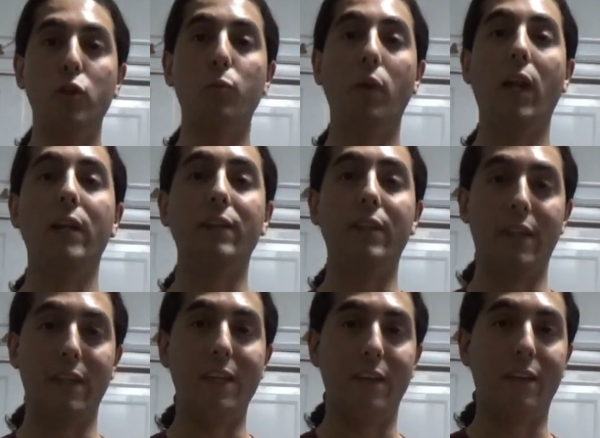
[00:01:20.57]
You
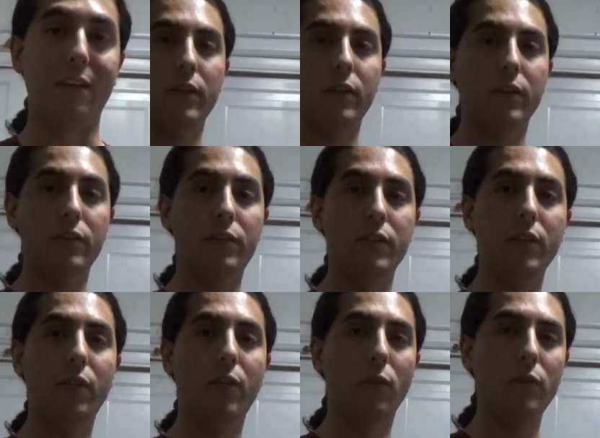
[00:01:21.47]
blend in.
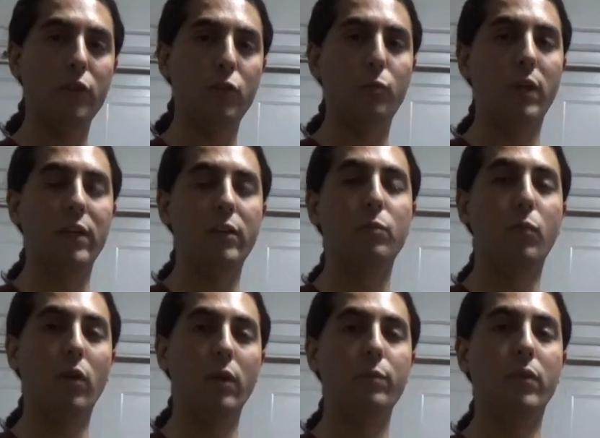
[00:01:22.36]
See, Thor displays
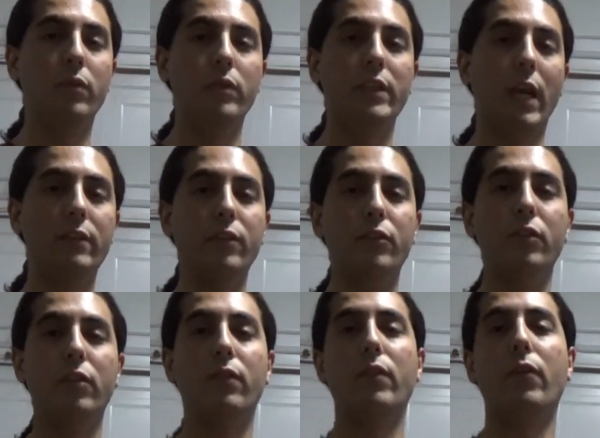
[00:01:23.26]
more and more the
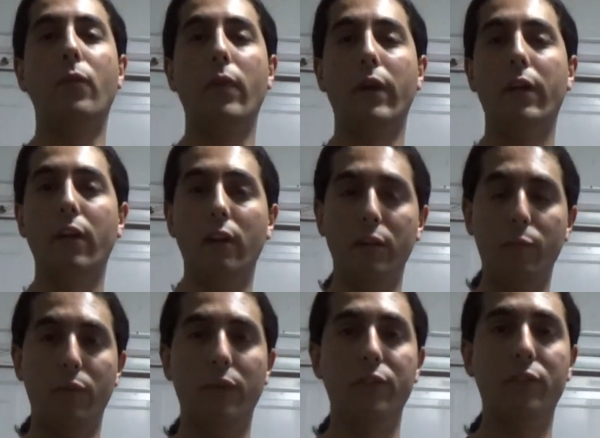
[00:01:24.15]
attitude of a regular
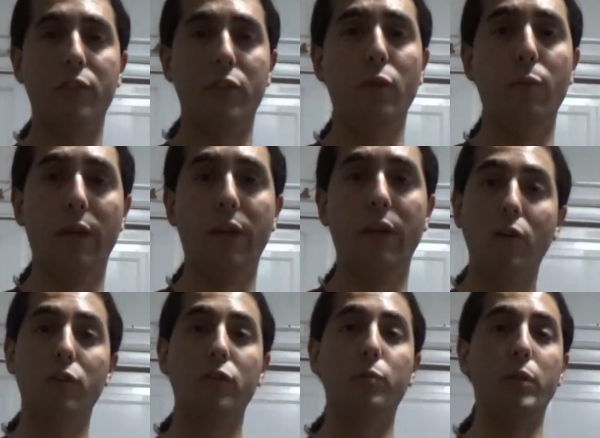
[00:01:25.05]
depressed human
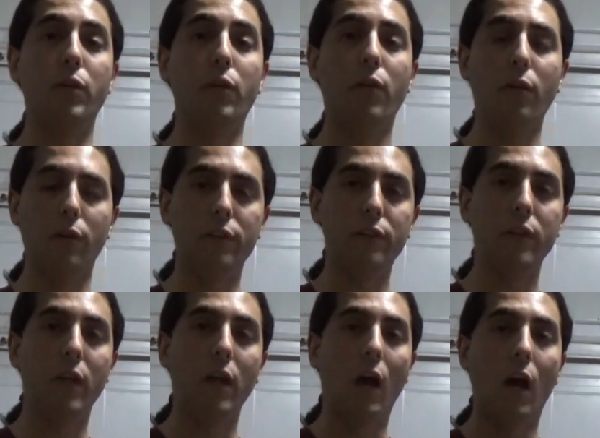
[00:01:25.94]
who's been
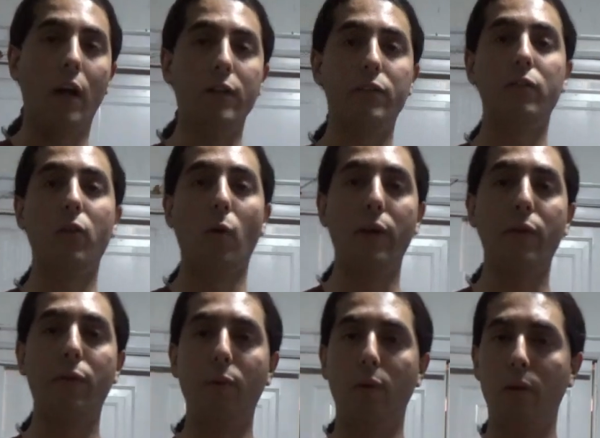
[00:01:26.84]
hurt and is
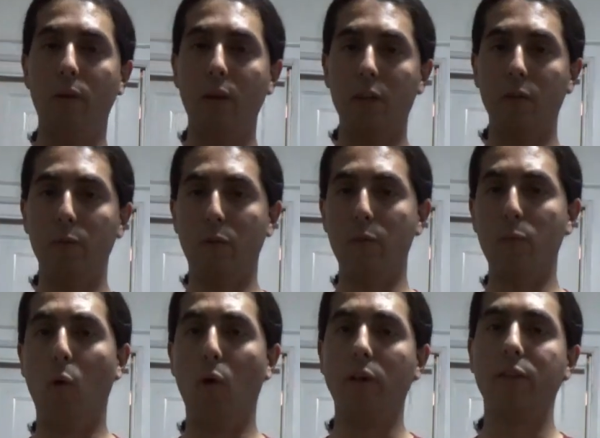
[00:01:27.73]
going through
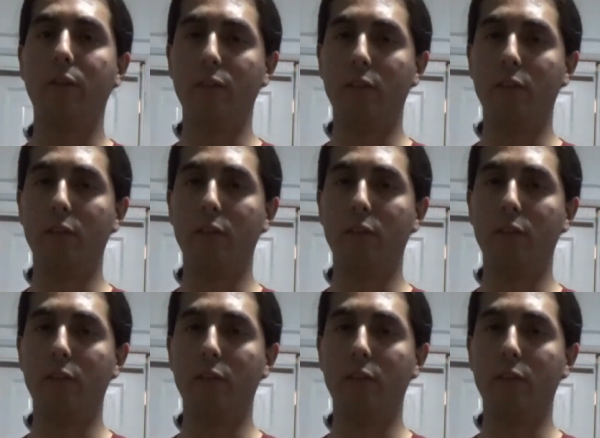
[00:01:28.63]
remorse and